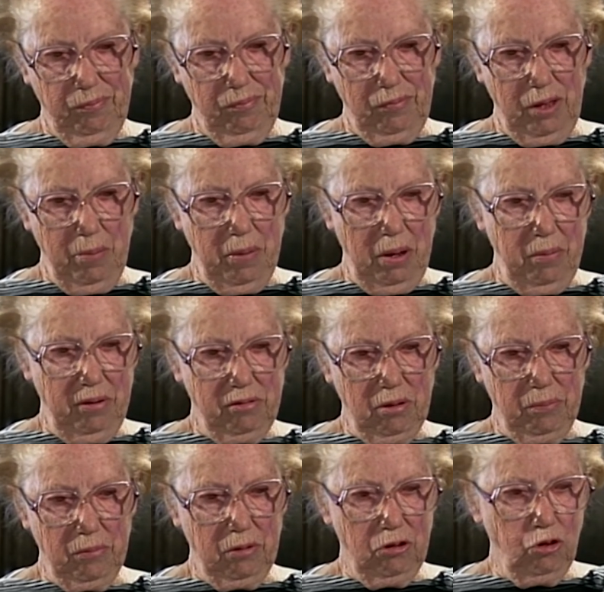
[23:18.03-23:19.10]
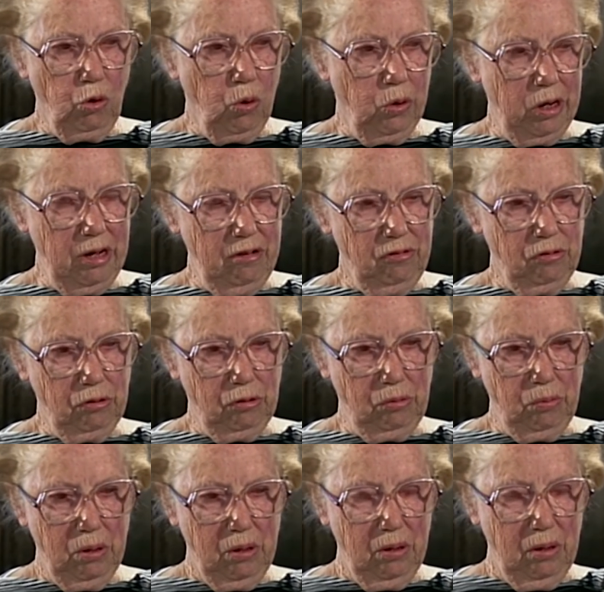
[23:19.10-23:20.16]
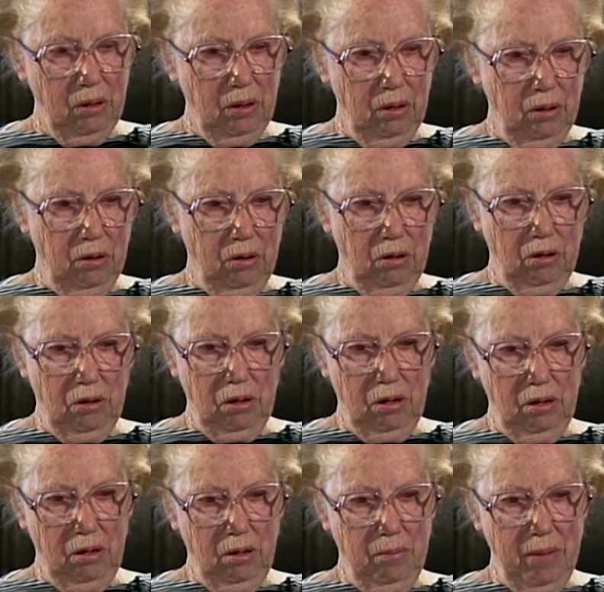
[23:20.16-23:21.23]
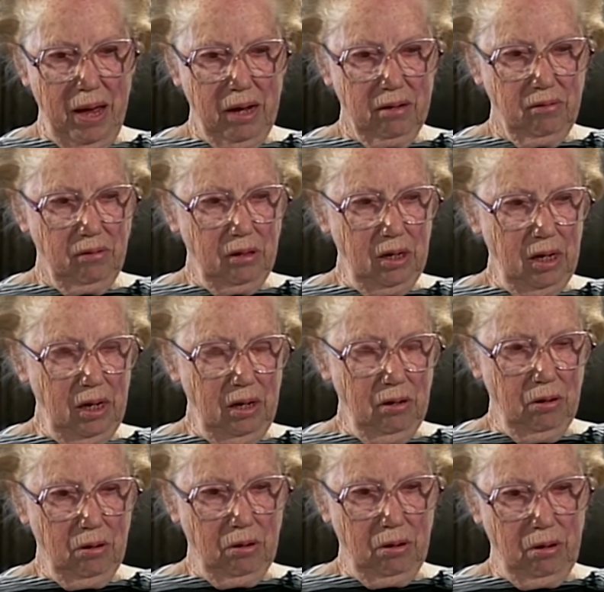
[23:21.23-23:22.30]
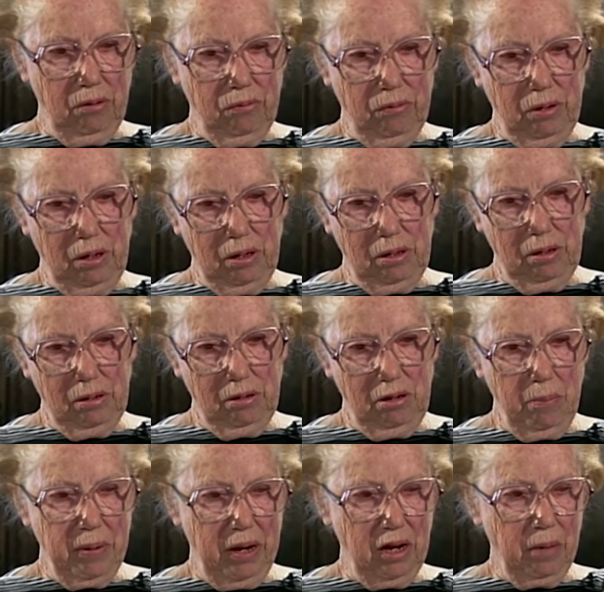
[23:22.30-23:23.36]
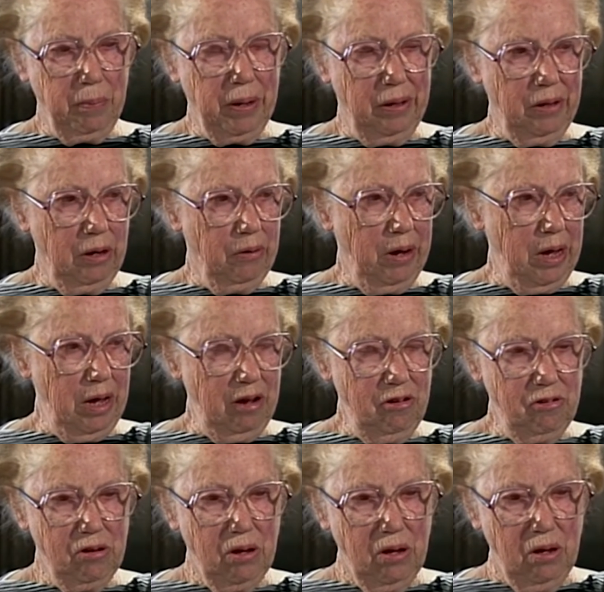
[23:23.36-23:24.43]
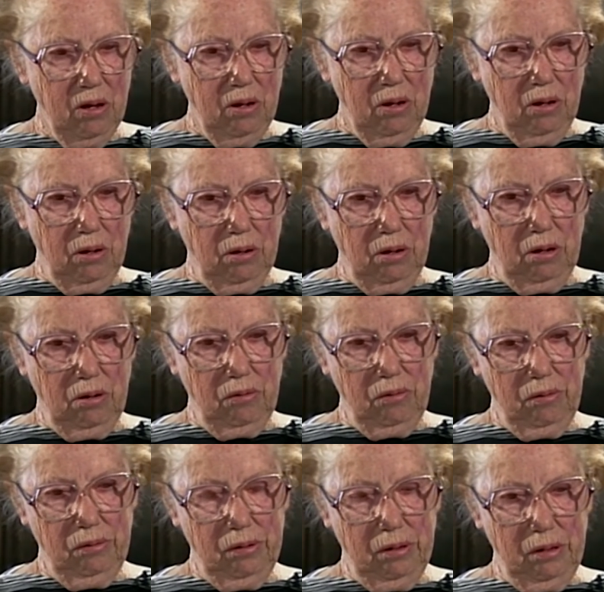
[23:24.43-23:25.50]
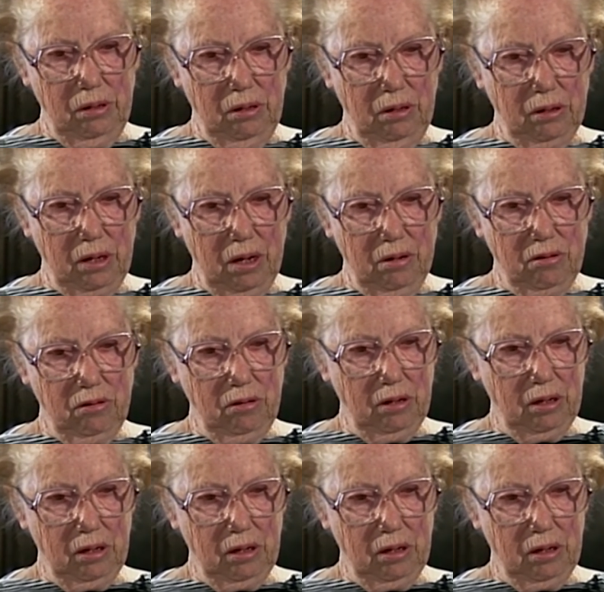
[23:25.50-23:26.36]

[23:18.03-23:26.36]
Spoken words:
maybe some toys or a magazine, or depending upon their age, or look at